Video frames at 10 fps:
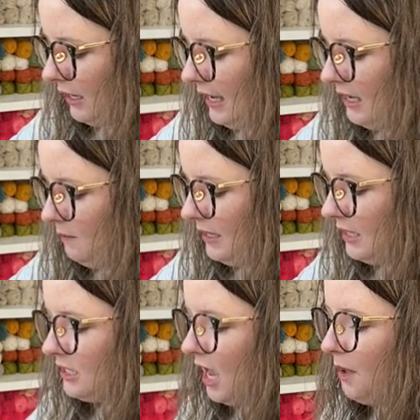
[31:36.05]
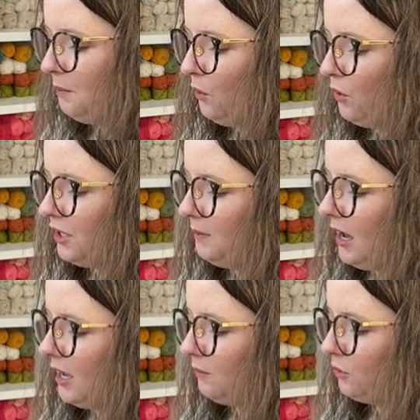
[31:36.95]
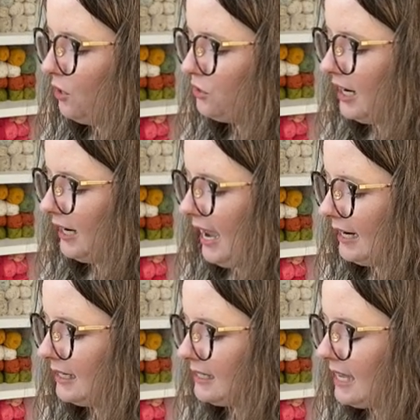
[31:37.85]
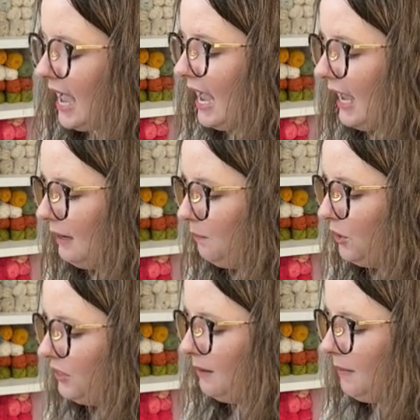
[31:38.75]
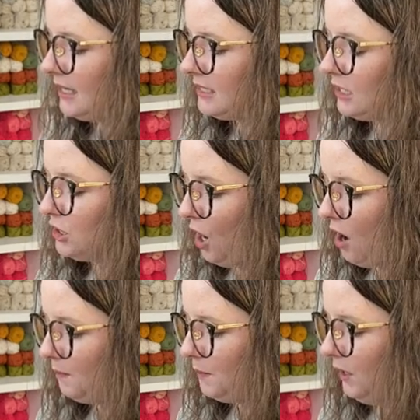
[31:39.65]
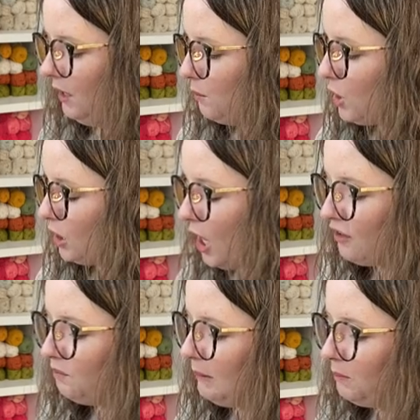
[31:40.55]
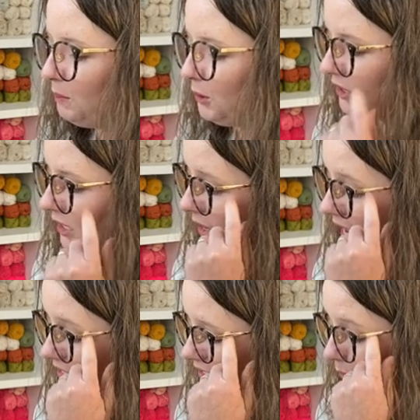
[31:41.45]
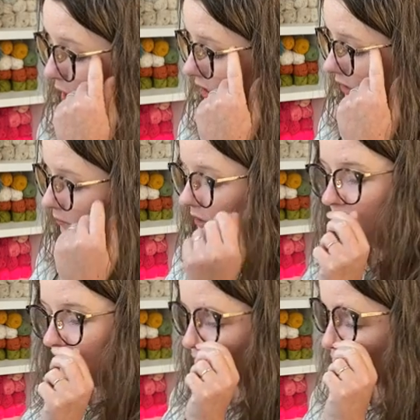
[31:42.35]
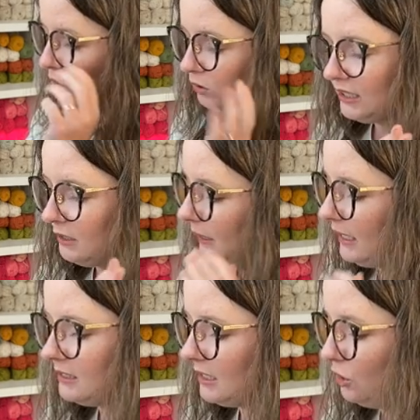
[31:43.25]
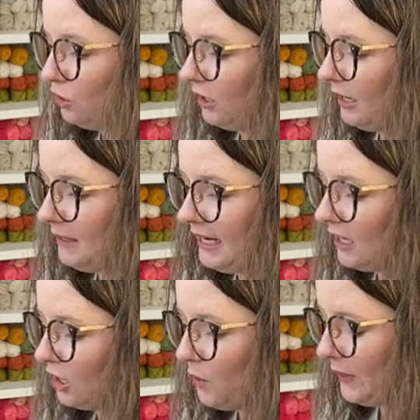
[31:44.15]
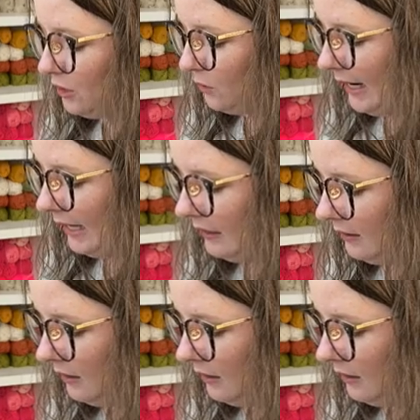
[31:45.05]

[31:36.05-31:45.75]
It can be the top or the bottom, crochet cactus. I put them as the top, but a lot of people put them as the bottom. Totally depends, and you're, I mean, it can go either way.